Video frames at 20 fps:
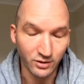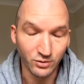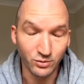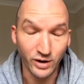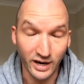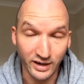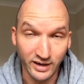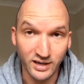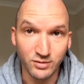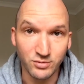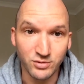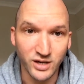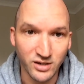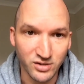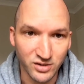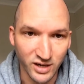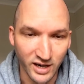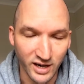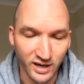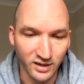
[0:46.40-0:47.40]
and React Native
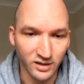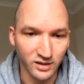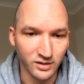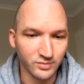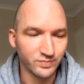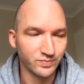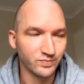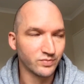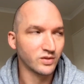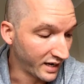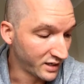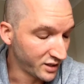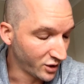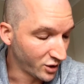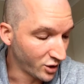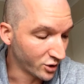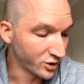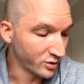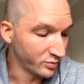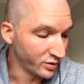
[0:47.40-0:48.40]
Gesture Handler. I actually
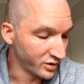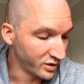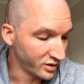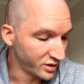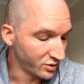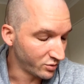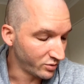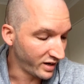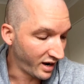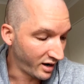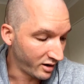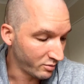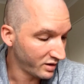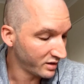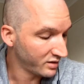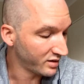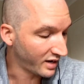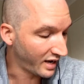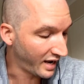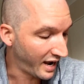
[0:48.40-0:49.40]
contributed to Reanimated.